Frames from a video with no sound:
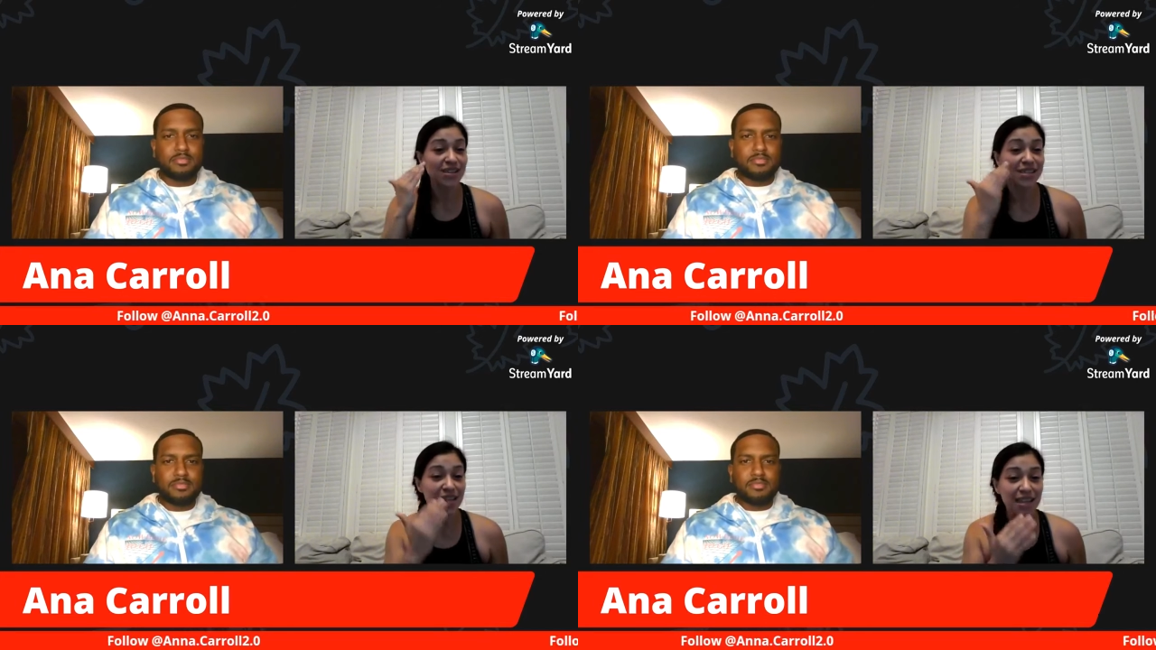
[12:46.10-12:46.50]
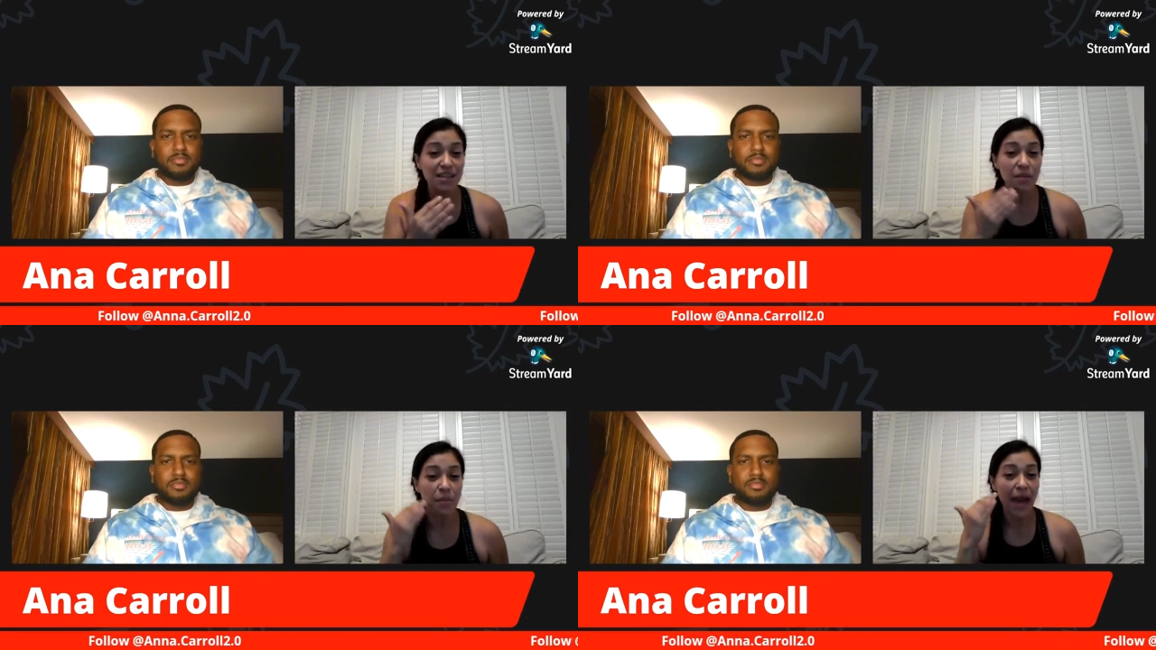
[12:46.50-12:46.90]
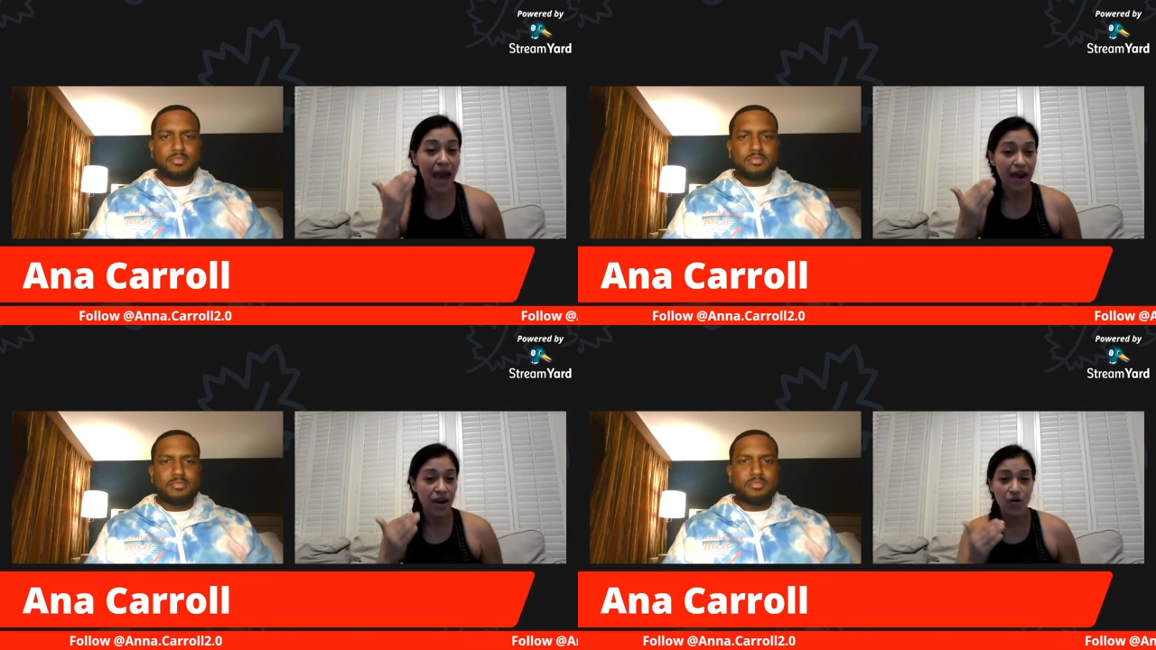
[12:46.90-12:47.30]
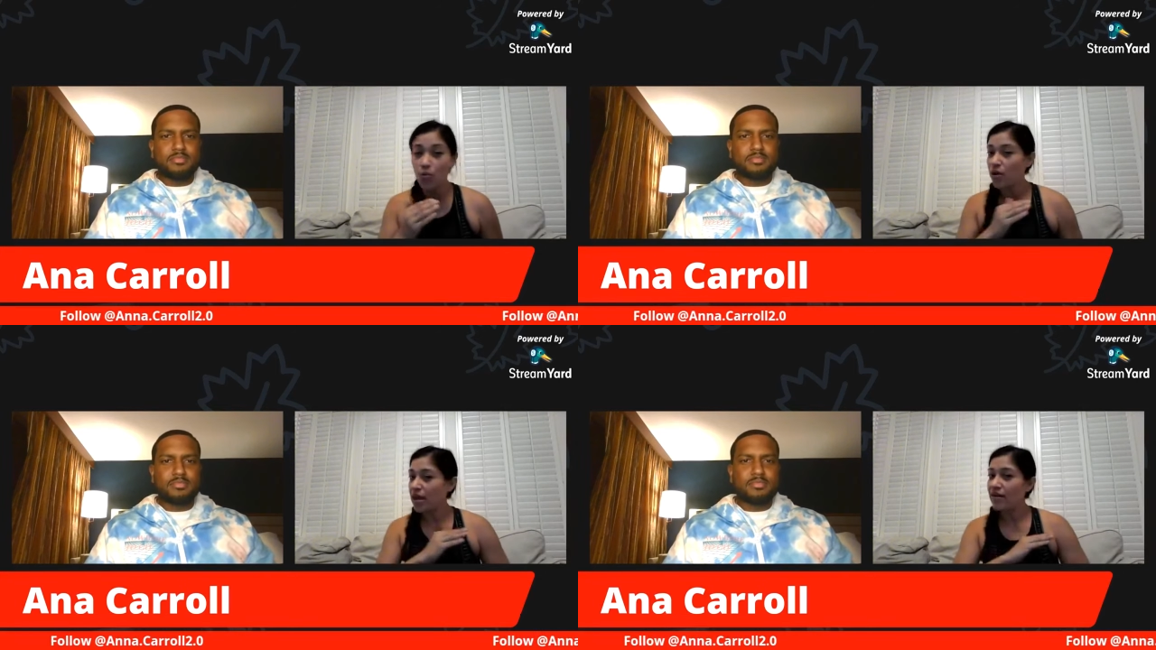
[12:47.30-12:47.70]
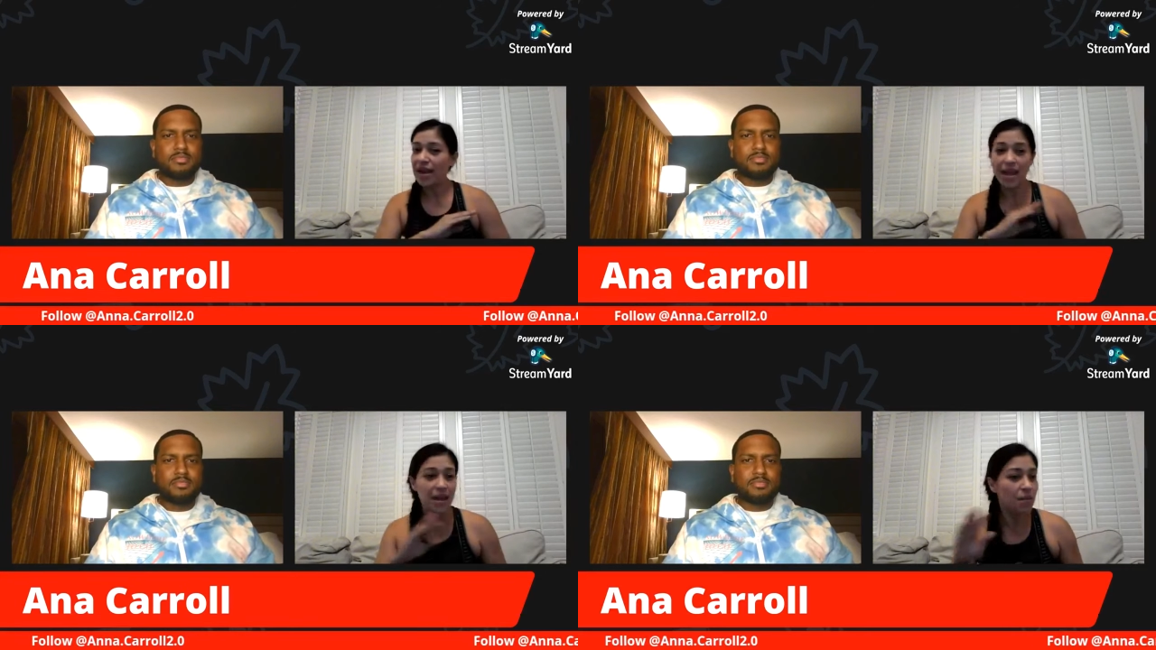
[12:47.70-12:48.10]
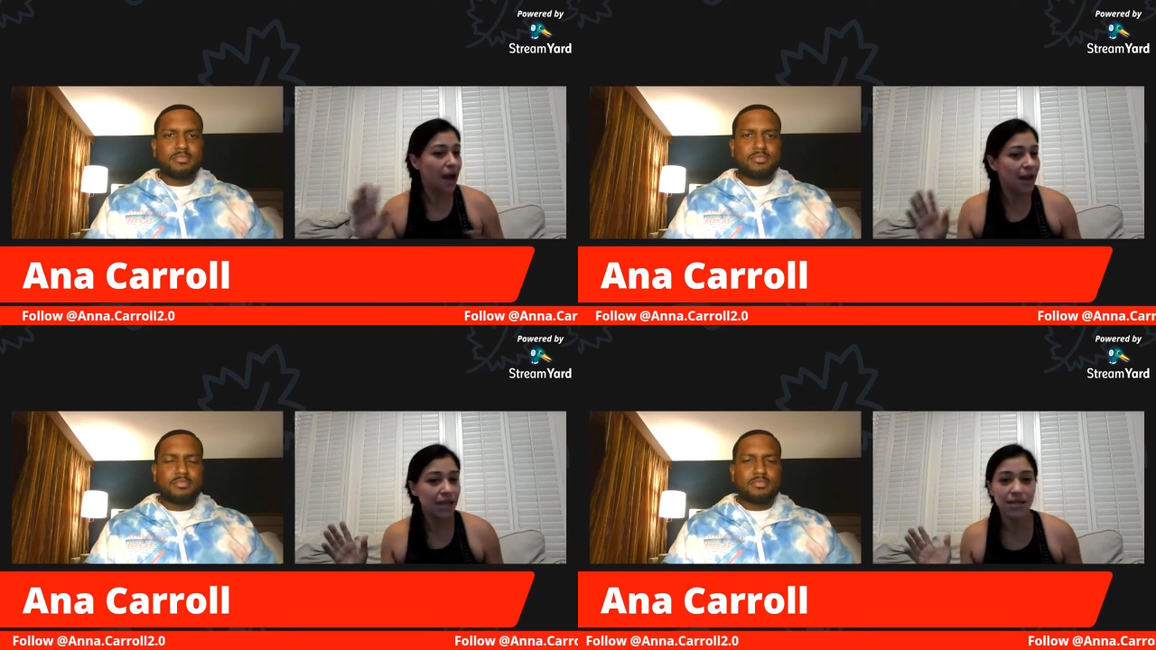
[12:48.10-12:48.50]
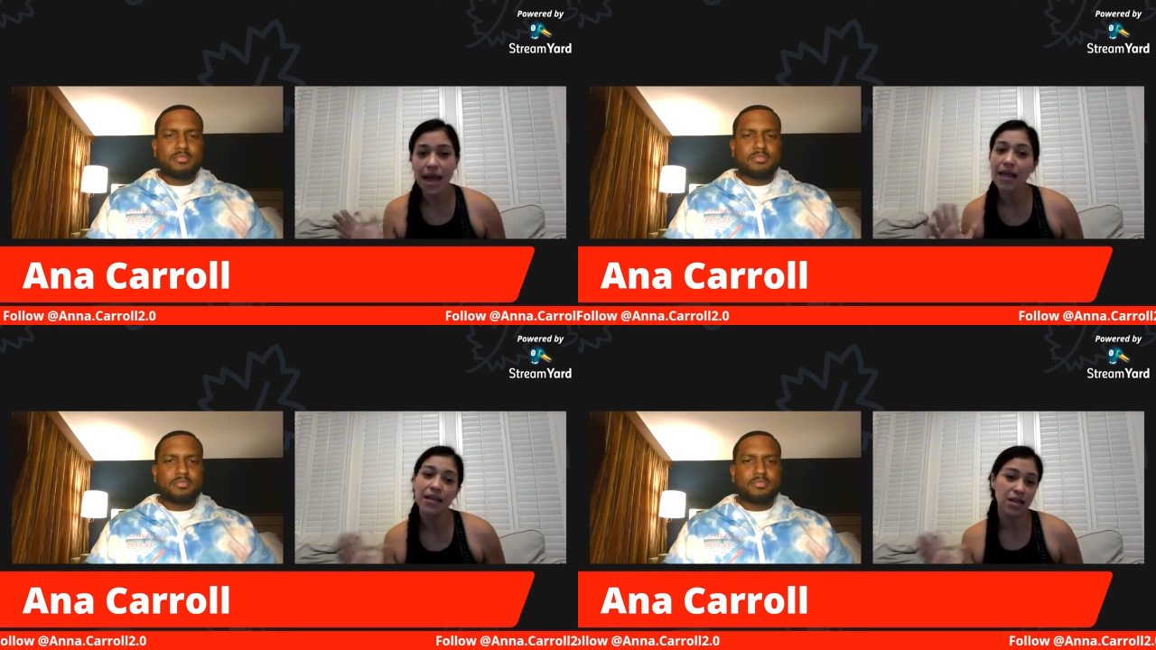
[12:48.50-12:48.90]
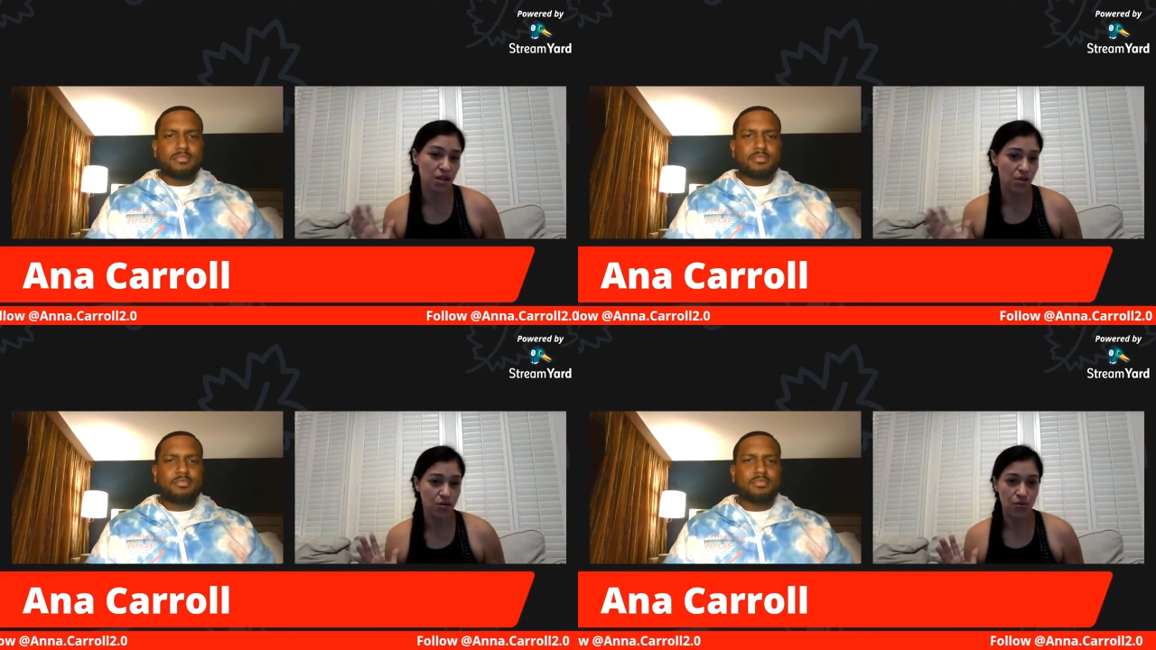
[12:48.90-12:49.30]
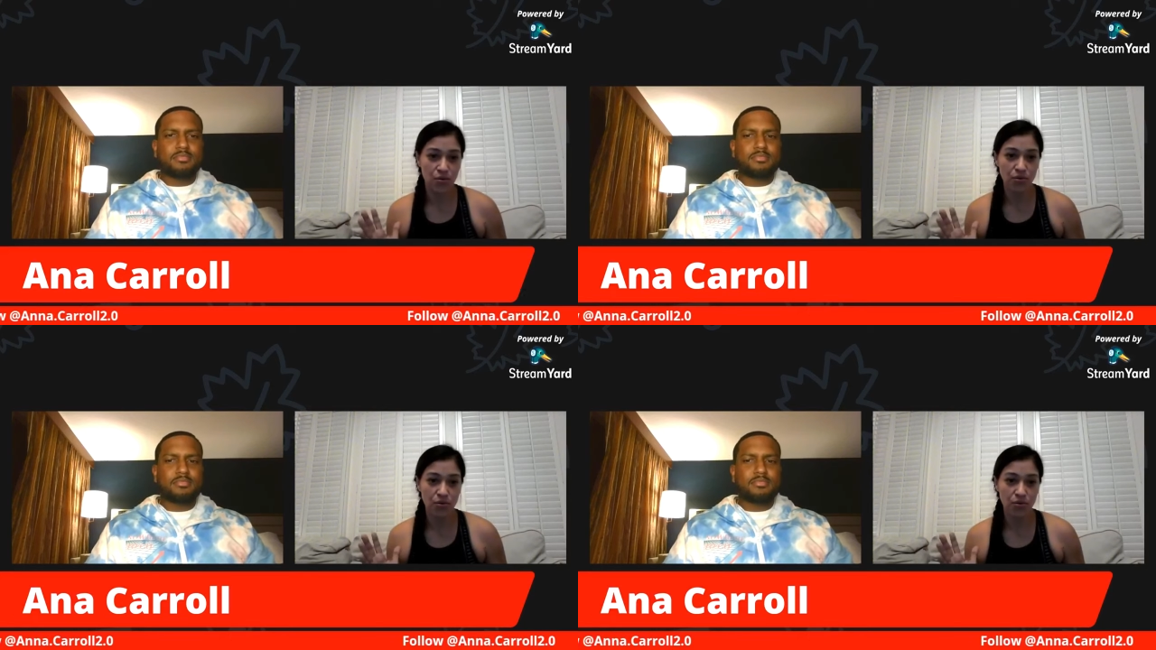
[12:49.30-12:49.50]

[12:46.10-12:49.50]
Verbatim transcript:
Speaker 1: seeing the pattern without anybody telling you